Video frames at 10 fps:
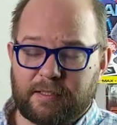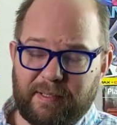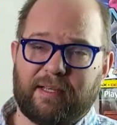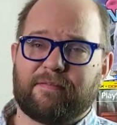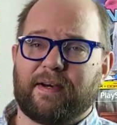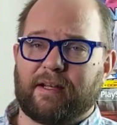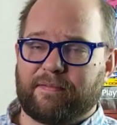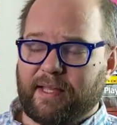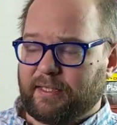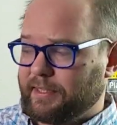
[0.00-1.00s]
Speaking of
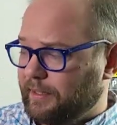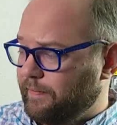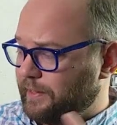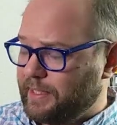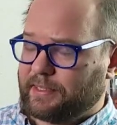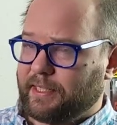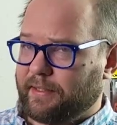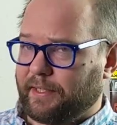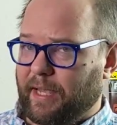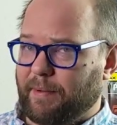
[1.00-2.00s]
Final Fantasy XI, that's the
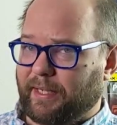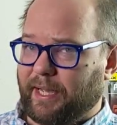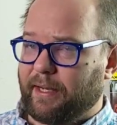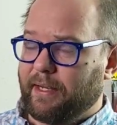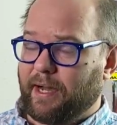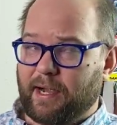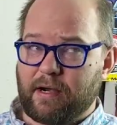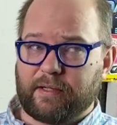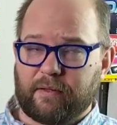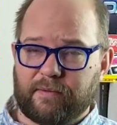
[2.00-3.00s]
other game I got. I
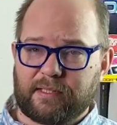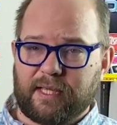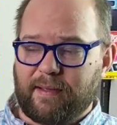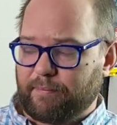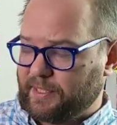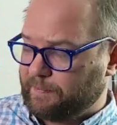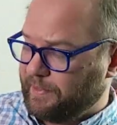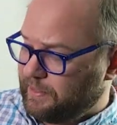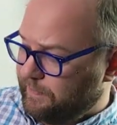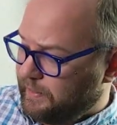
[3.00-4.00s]
already own this game, but
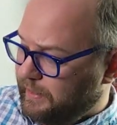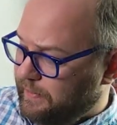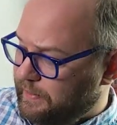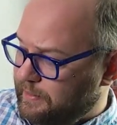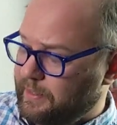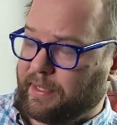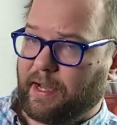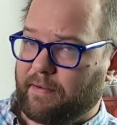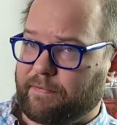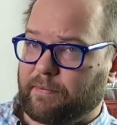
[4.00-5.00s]
specifically this is a
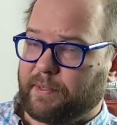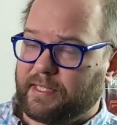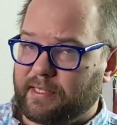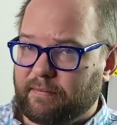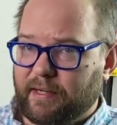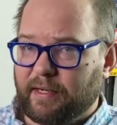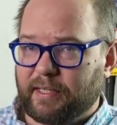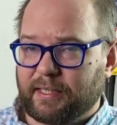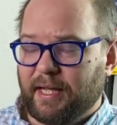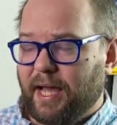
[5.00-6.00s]
not for resale
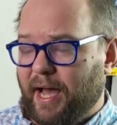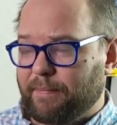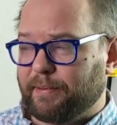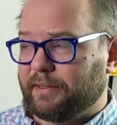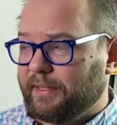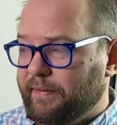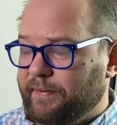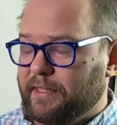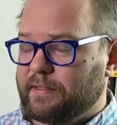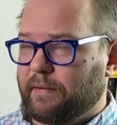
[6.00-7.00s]
variant. I
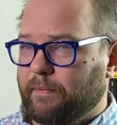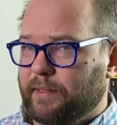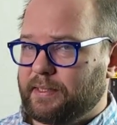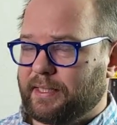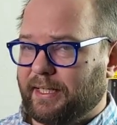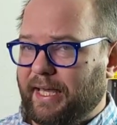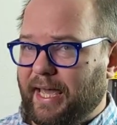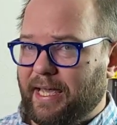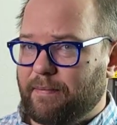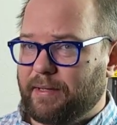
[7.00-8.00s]
believe these are the ones that
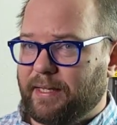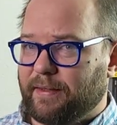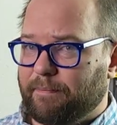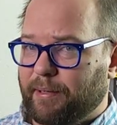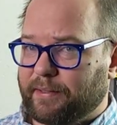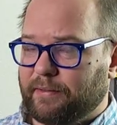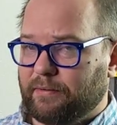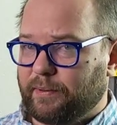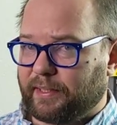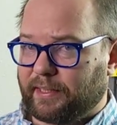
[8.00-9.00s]
came in the
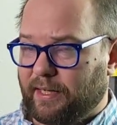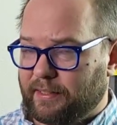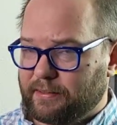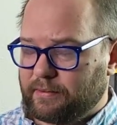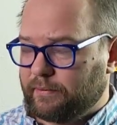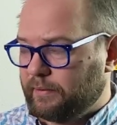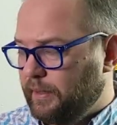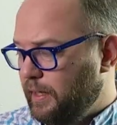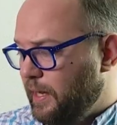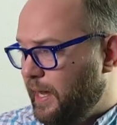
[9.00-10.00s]
bundle with a console,
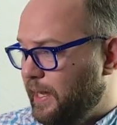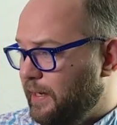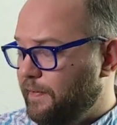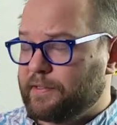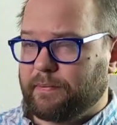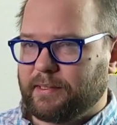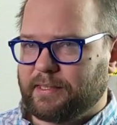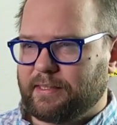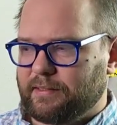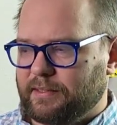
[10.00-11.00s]
and this one
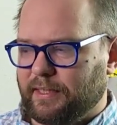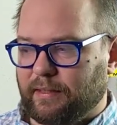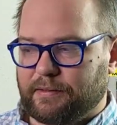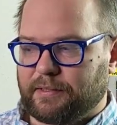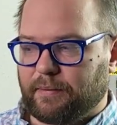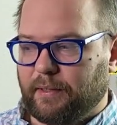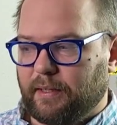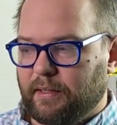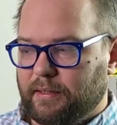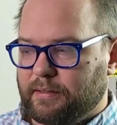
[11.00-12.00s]
is still sealed, so
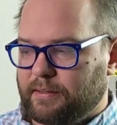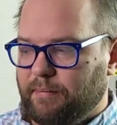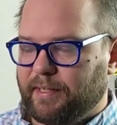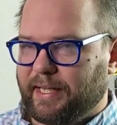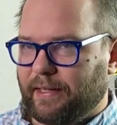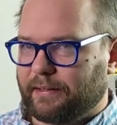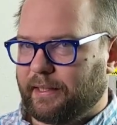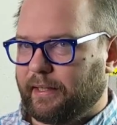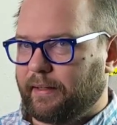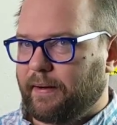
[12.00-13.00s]
somebody out
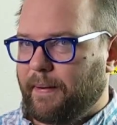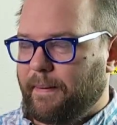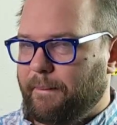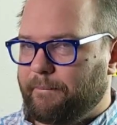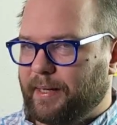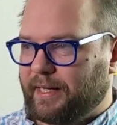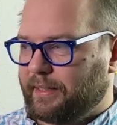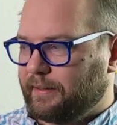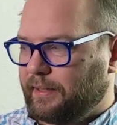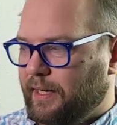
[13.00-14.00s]
there
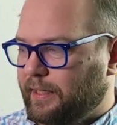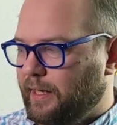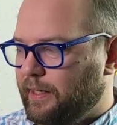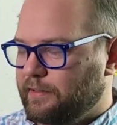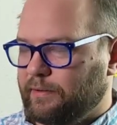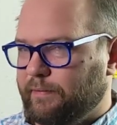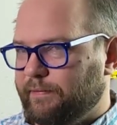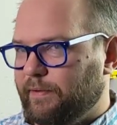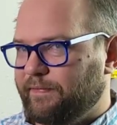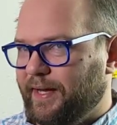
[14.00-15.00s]
bought a console
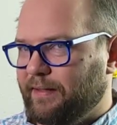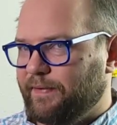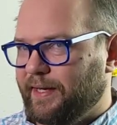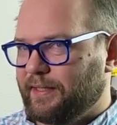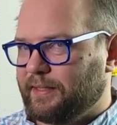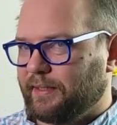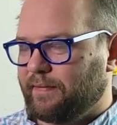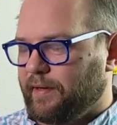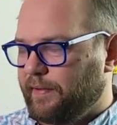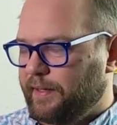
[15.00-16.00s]
for Final Fantasy XI
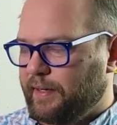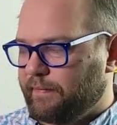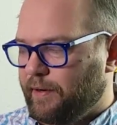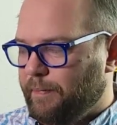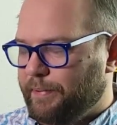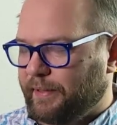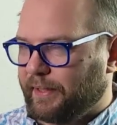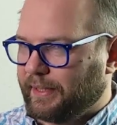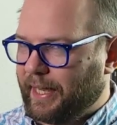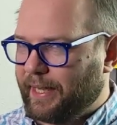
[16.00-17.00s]
and then never opened
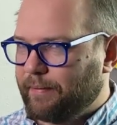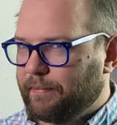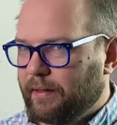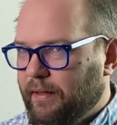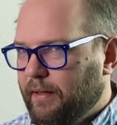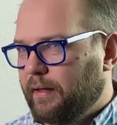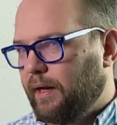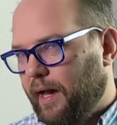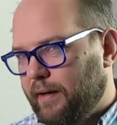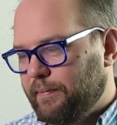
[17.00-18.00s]
the game.
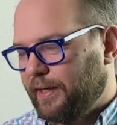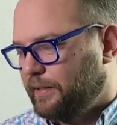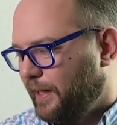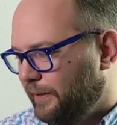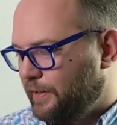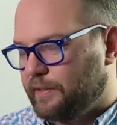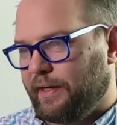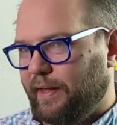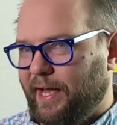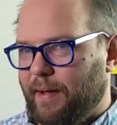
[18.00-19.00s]
I'm not entirely
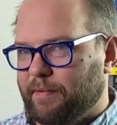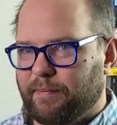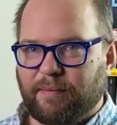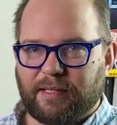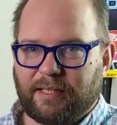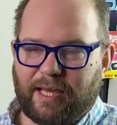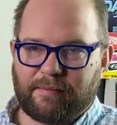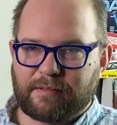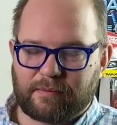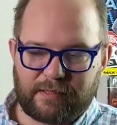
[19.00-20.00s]
sure how that happened. Maybe a
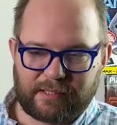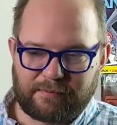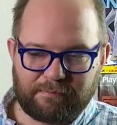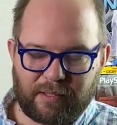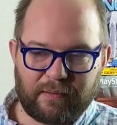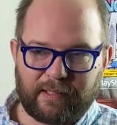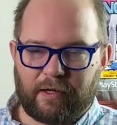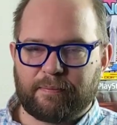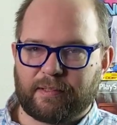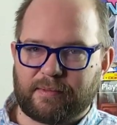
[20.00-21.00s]
game store just broke
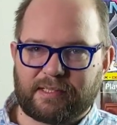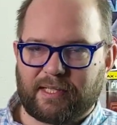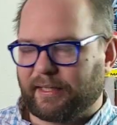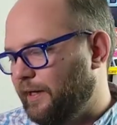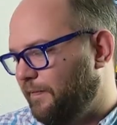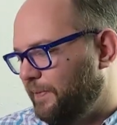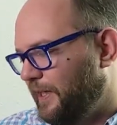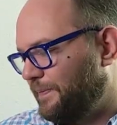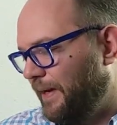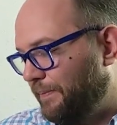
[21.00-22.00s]
it open and was selling it off
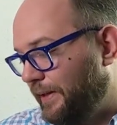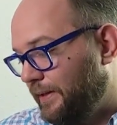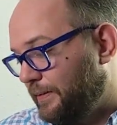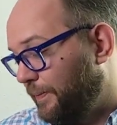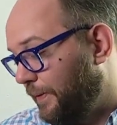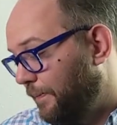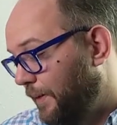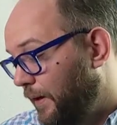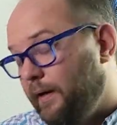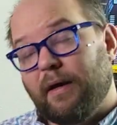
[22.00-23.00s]
piece by piece, but
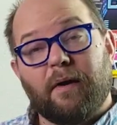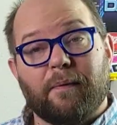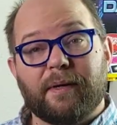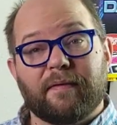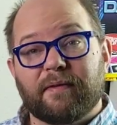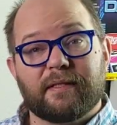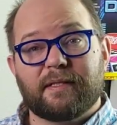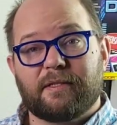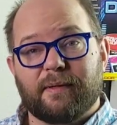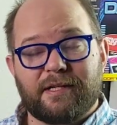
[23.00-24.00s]
whatever the
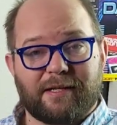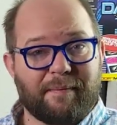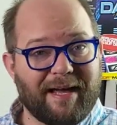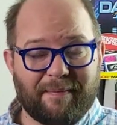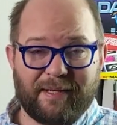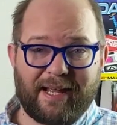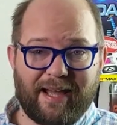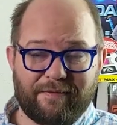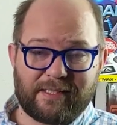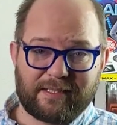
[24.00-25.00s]
situation, I'm happy to
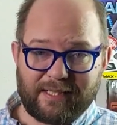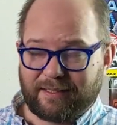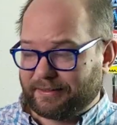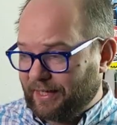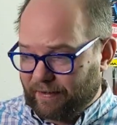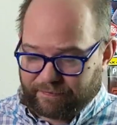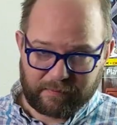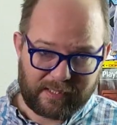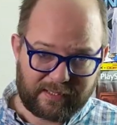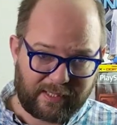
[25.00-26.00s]
have a sealed not
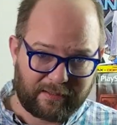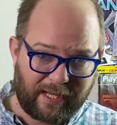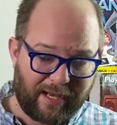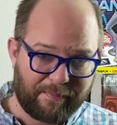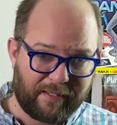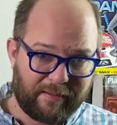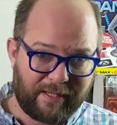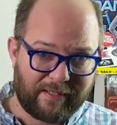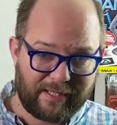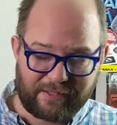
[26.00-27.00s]
for resale copy
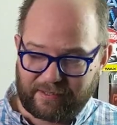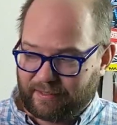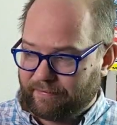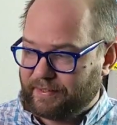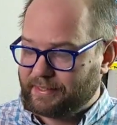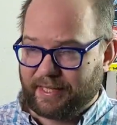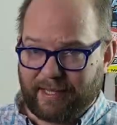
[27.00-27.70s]
edition of this